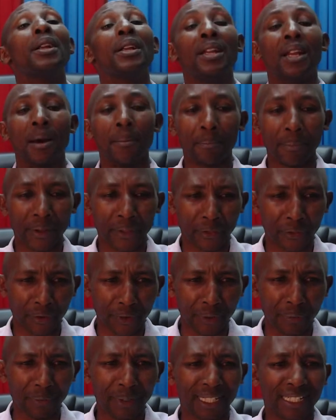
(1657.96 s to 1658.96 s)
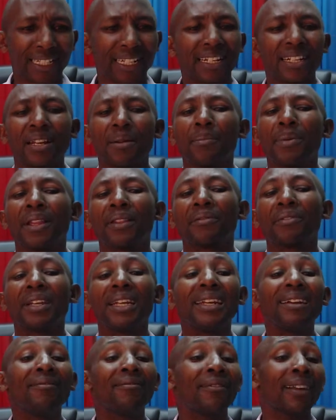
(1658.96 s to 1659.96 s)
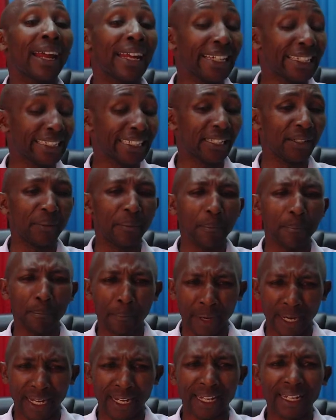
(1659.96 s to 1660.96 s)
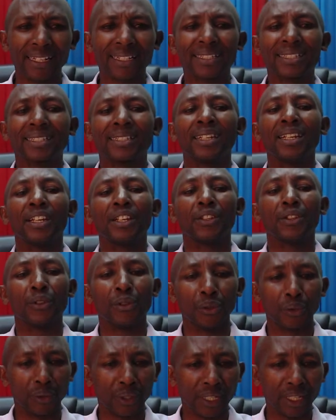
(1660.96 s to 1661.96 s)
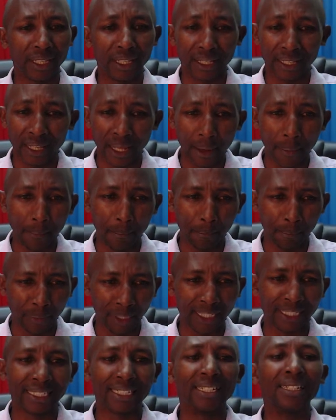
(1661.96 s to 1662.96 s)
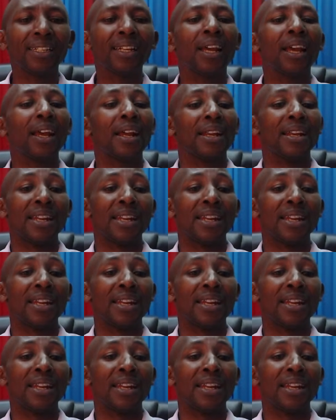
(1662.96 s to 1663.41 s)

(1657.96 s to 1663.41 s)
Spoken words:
Number 3, mistake number 3, writing minutes during the meeting.